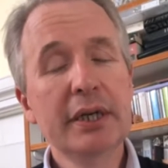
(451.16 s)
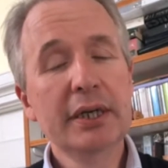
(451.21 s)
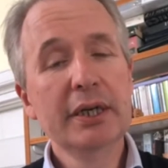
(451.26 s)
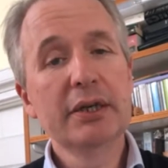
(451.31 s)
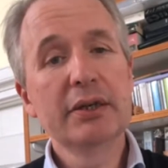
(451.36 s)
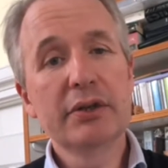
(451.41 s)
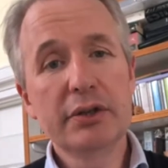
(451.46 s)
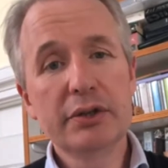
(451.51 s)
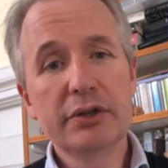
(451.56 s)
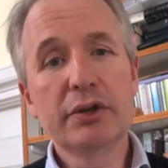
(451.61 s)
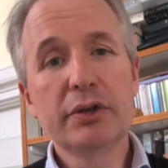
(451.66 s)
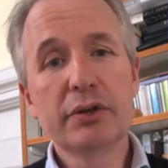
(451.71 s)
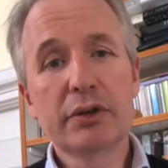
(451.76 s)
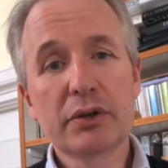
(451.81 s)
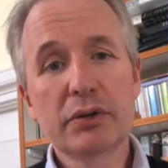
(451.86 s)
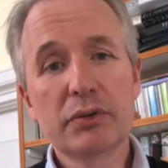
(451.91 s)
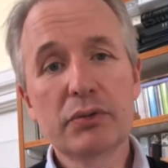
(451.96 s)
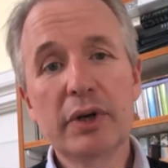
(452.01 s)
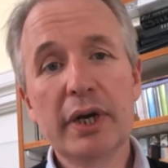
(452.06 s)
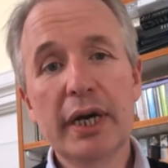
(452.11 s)
that you can
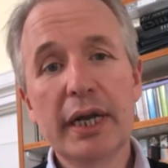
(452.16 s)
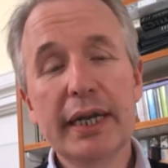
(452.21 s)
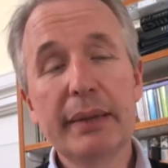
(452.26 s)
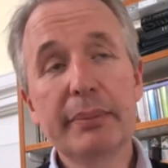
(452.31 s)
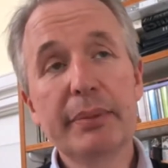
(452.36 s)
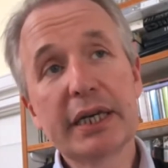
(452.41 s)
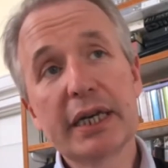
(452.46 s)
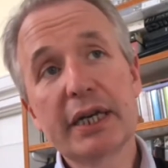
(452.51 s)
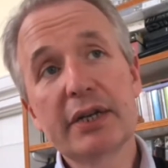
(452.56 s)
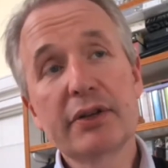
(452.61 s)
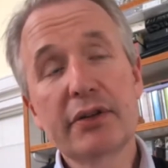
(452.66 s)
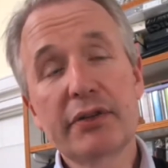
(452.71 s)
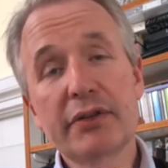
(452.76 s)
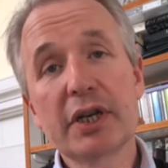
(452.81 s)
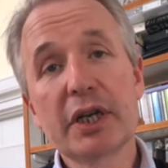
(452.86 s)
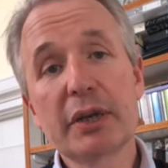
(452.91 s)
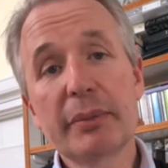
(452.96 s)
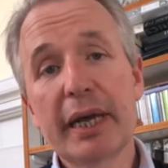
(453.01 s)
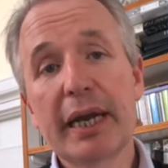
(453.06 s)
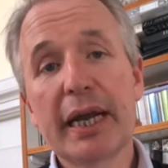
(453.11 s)
really begin to think
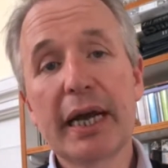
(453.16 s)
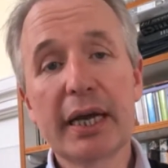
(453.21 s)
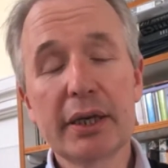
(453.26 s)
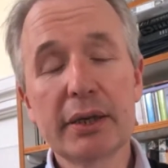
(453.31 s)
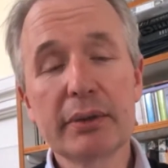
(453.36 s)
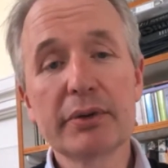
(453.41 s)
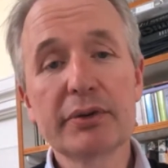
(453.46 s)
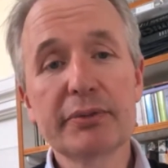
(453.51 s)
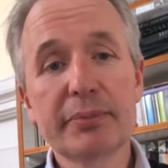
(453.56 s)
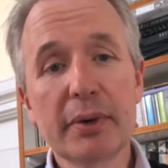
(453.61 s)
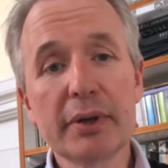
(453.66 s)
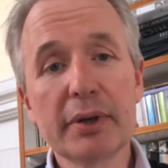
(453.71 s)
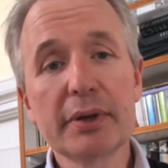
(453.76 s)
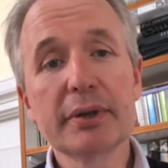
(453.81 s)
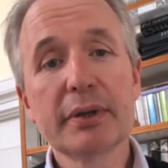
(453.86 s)
about how you respond.